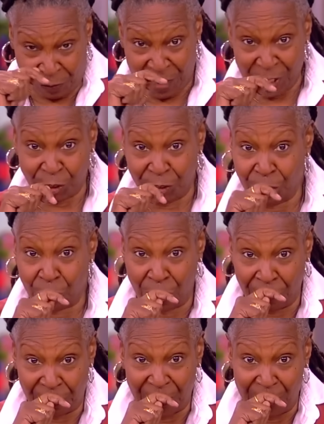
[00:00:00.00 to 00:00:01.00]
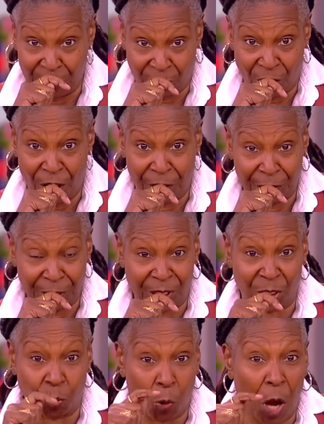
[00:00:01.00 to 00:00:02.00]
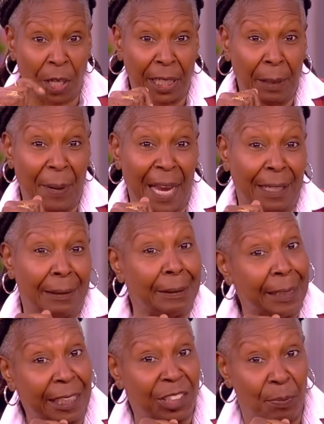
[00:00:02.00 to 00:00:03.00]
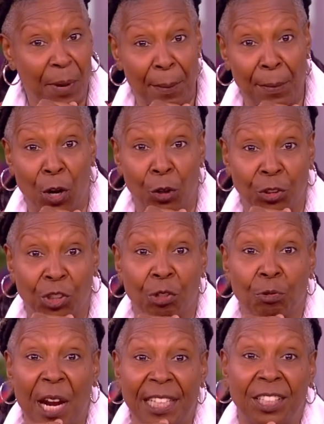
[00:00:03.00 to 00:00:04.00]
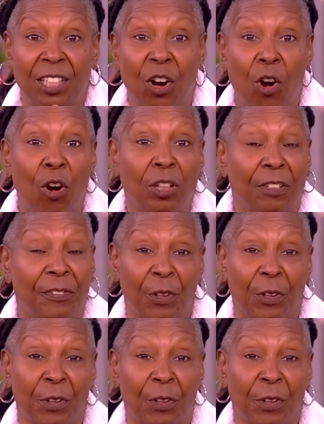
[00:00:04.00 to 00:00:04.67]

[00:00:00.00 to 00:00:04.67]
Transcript: Veterans Affairs Office is walking back a leaked memo directing all of